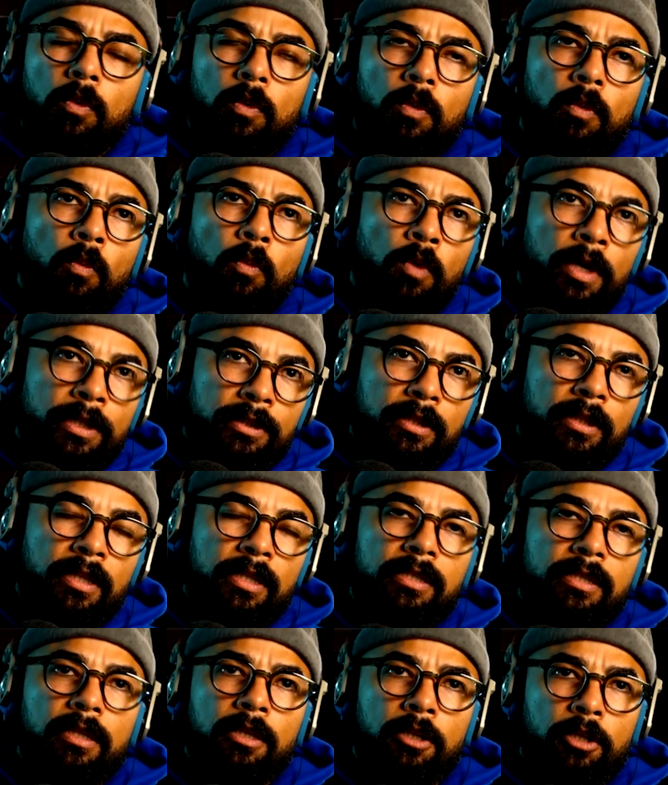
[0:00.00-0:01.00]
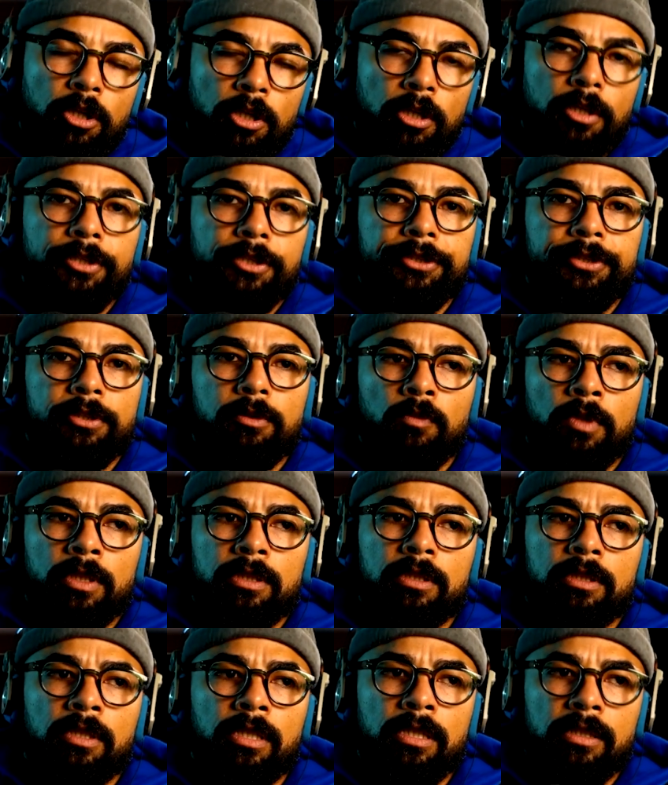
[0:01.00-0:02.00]
once this occurs, once
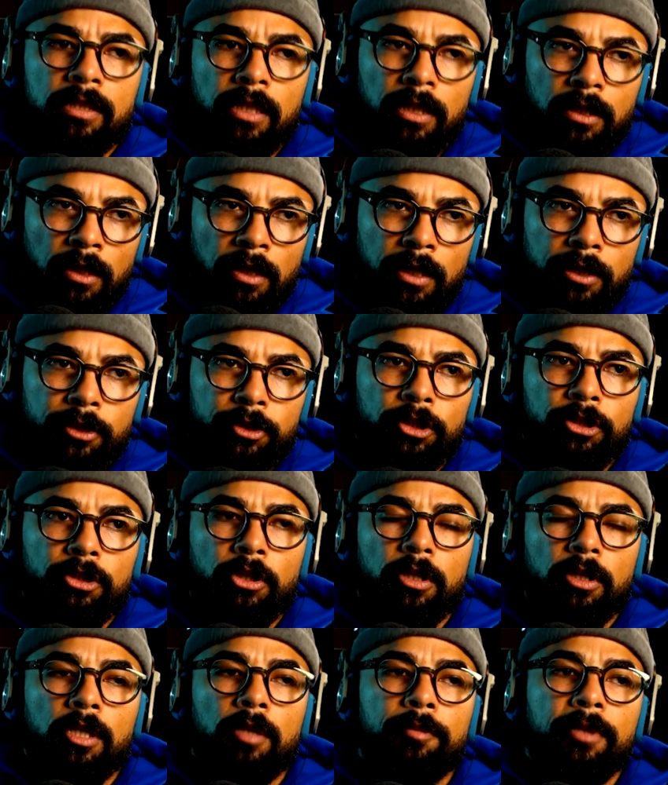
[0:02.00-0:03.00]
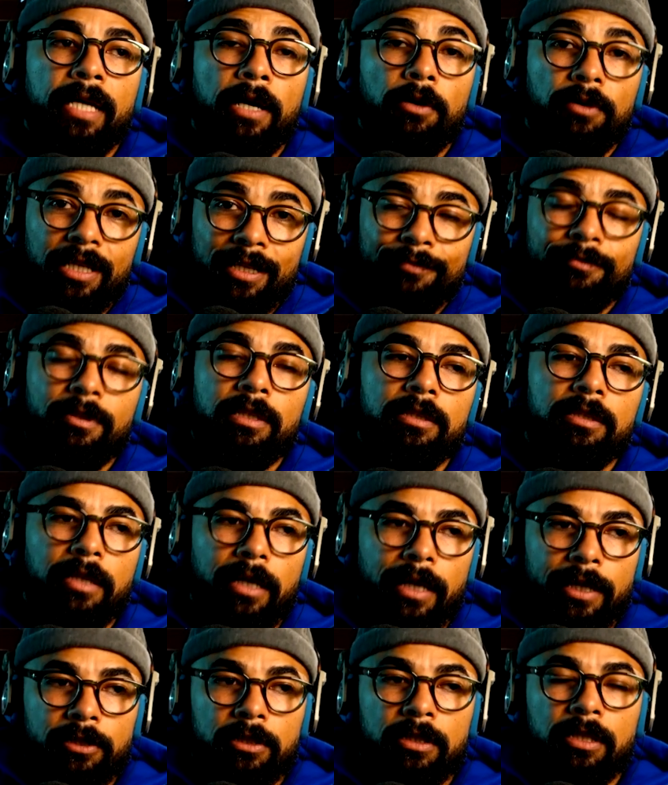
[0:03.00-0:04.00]
these technologies start coming out, if these
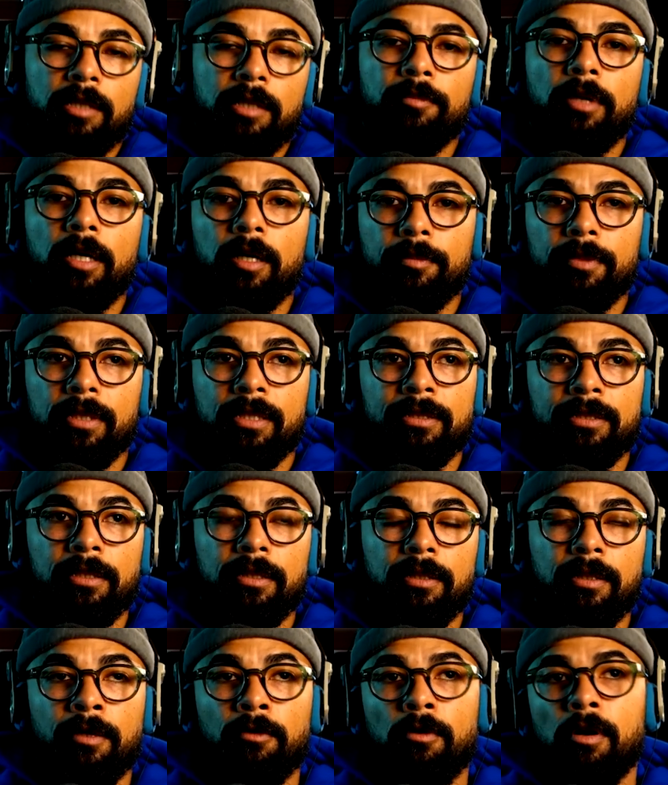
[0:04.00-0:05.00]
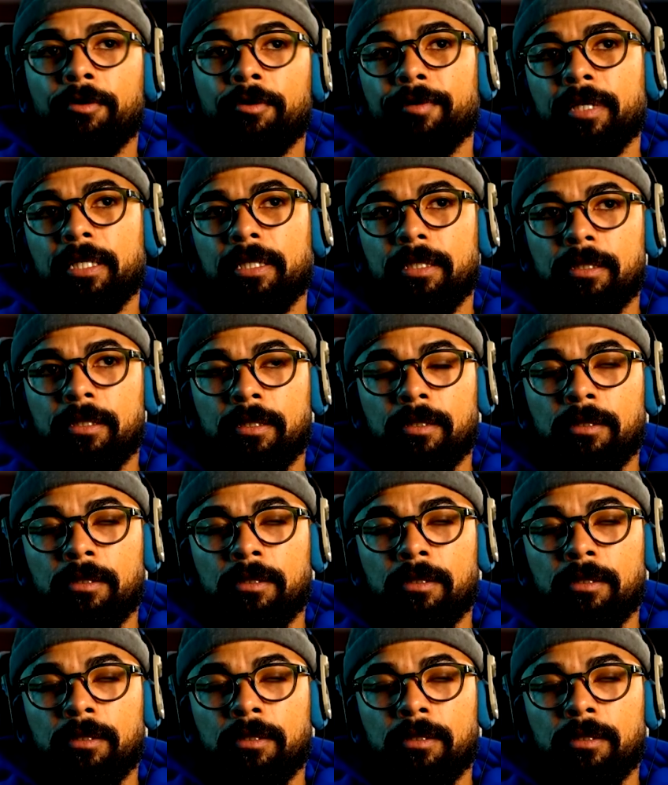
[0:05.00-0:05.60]
guys team up, because they're already